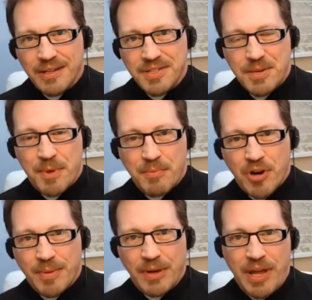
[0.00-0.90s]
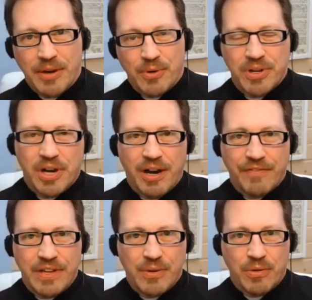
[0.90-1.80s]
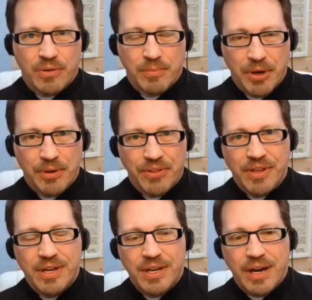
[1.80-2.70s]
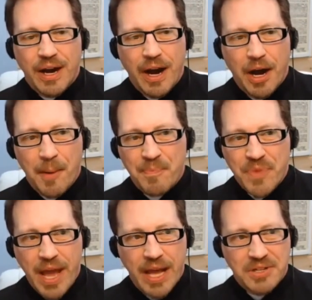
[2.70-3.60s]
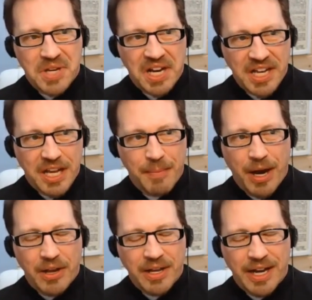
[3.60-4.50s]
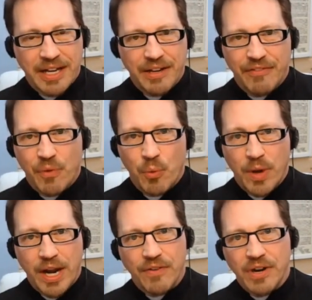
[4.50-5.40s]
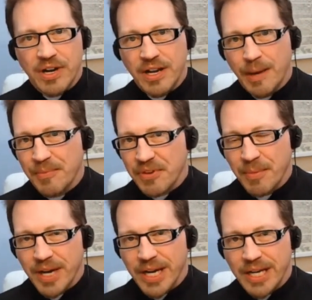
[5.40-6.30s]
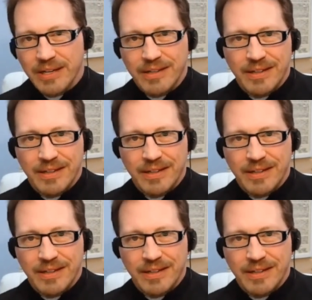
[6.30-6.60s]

sipping bourbon and or coffee or both, and talking about kind of whatever comes to mind.